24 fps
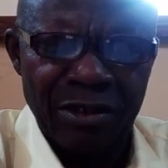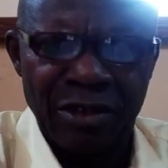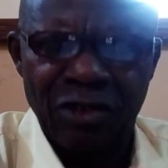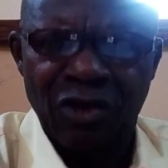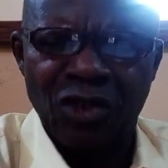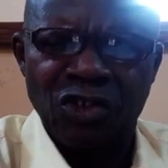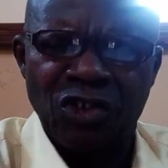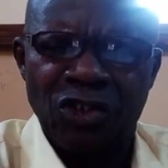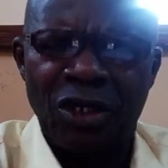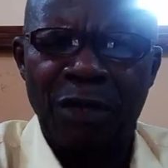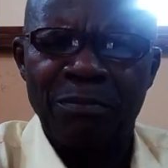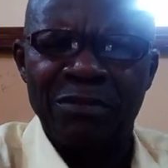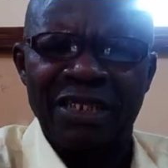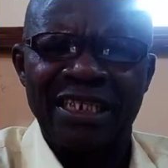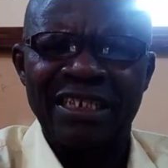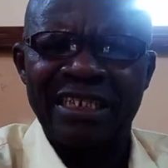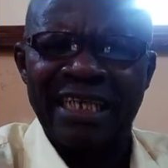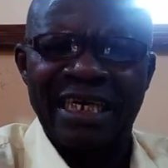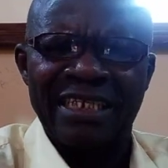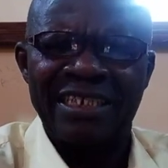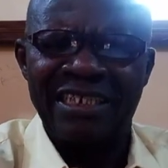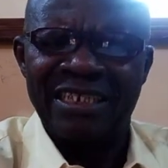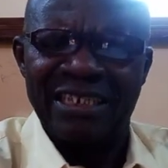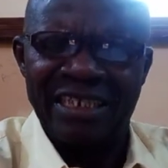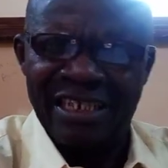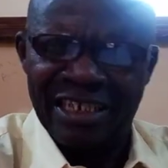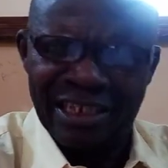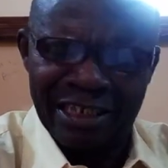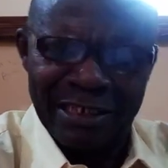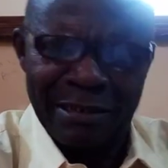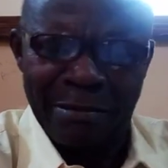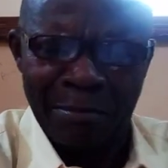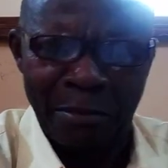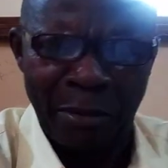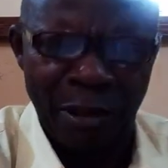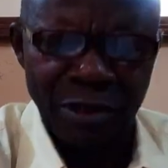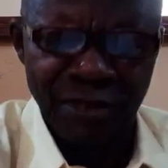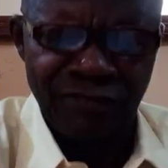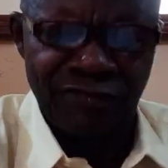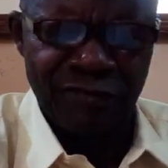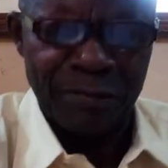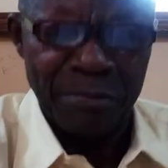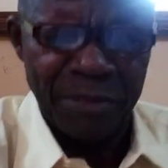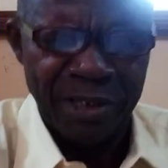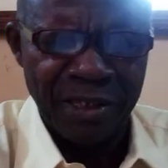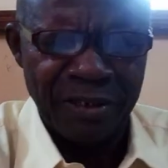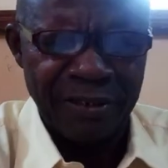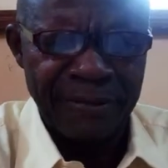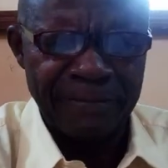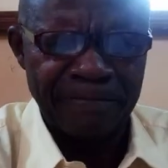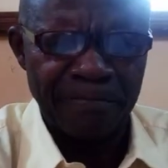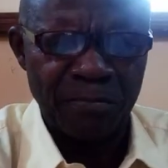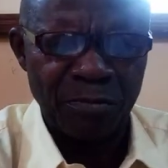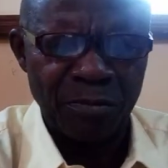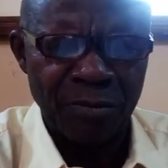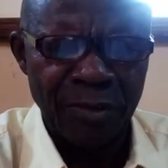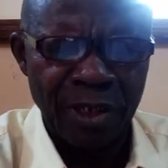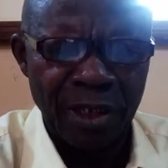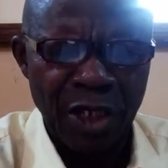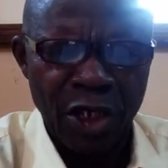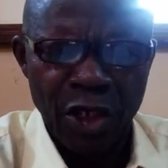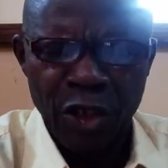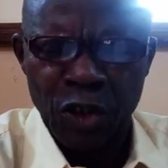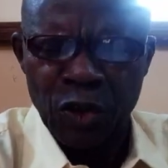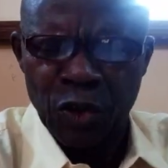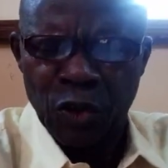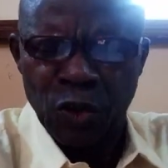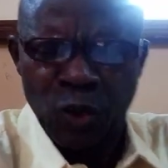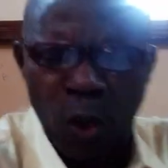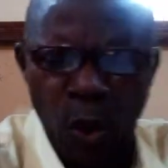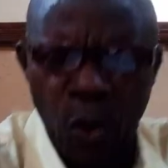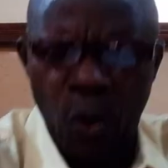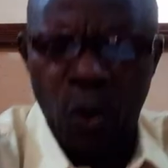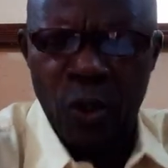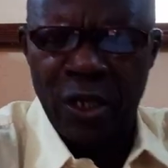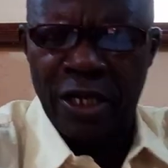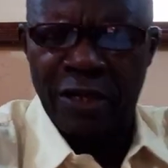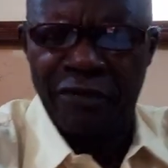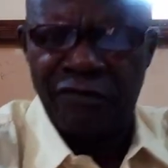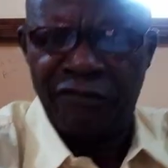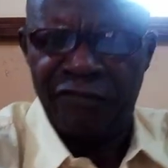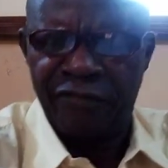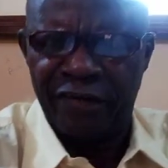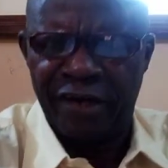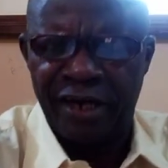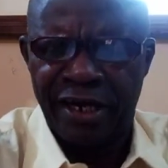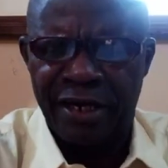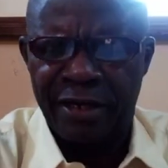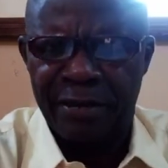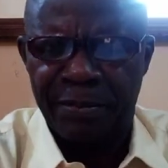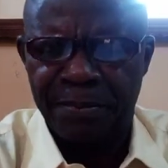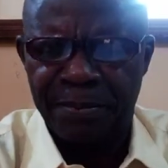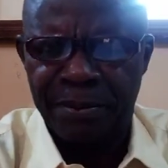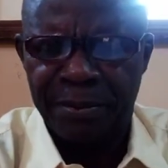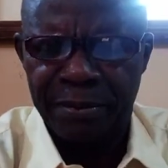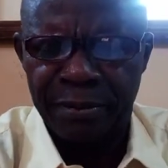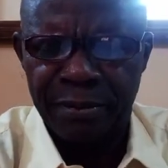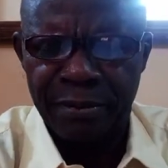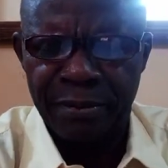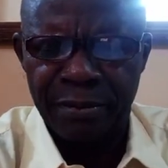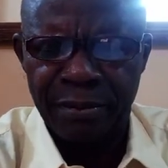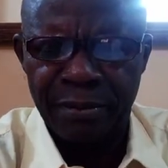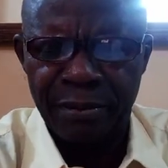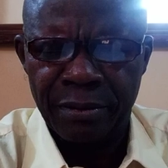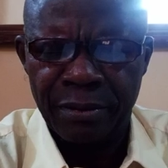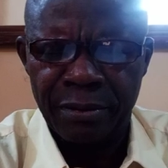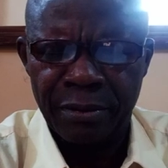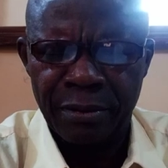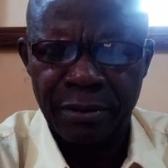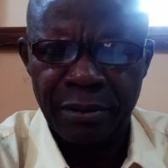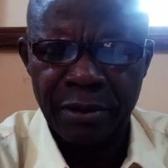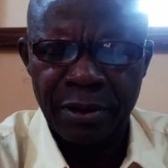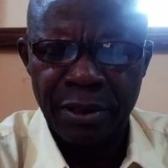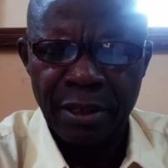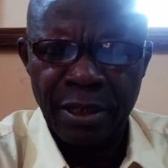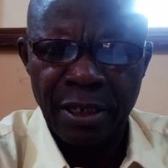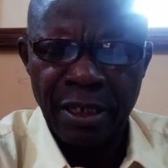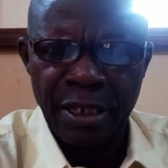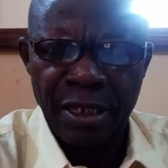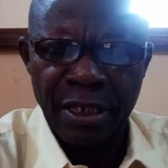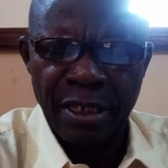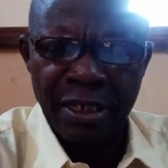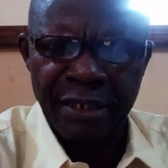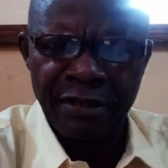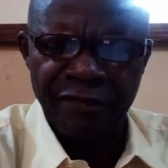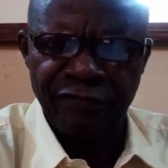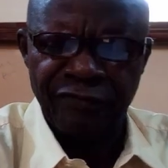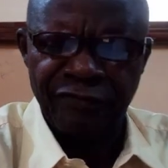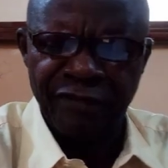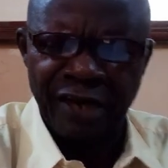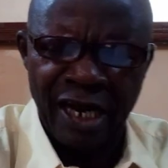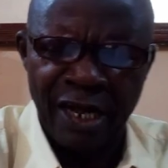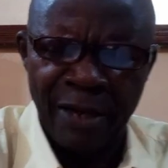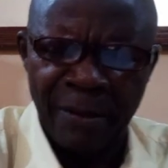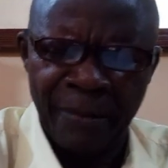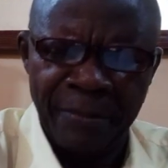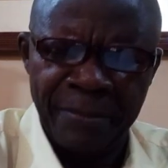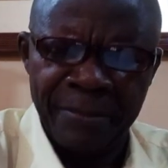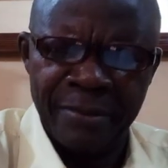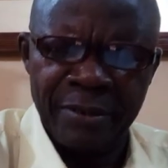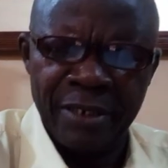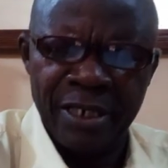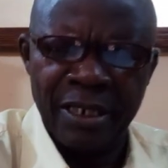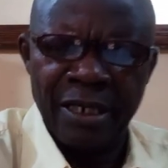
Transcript: for something that is a must for me. So a verb, a verb